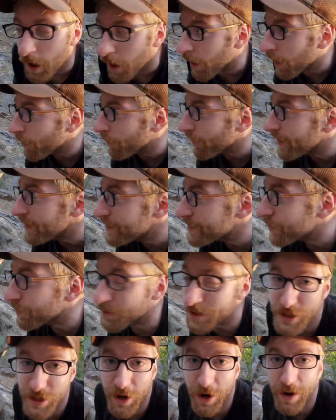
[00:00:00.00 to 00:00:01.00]
Alright, so
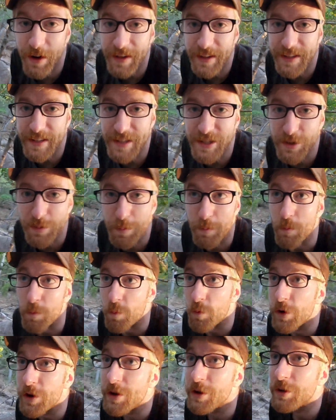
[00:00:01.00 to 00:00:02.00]
we're starting to get
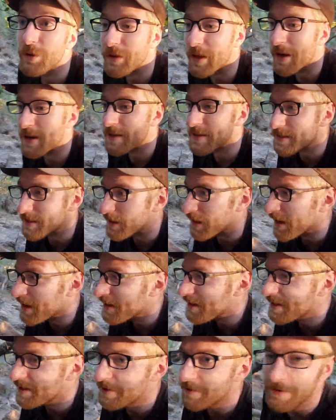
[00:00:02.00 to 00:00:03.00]
some real nice
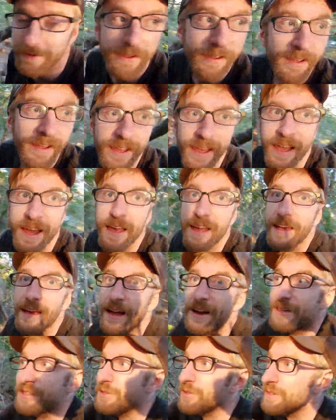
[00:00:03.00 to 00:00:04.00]
light here,
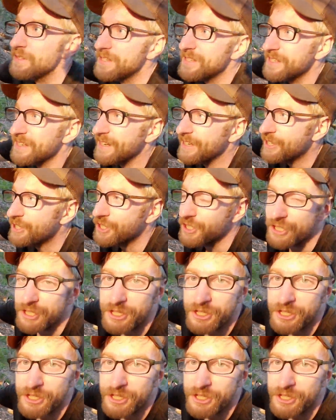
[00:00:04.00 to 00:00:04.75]
and as you can see, it's just